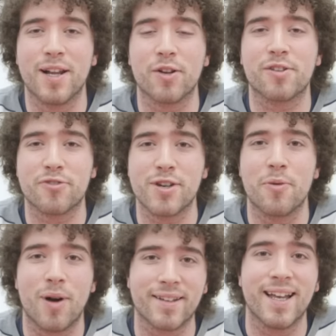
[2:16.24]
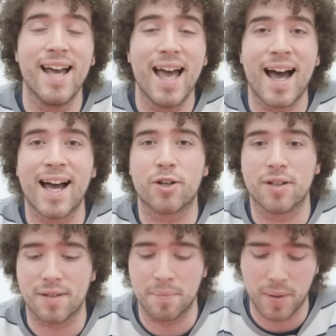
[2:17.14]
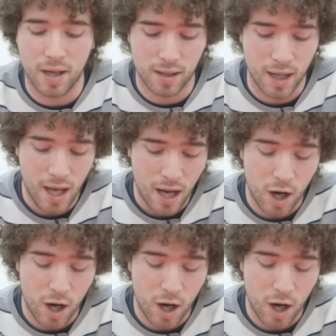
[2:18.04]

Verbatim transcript: we lost 3-1 at Goodison Park.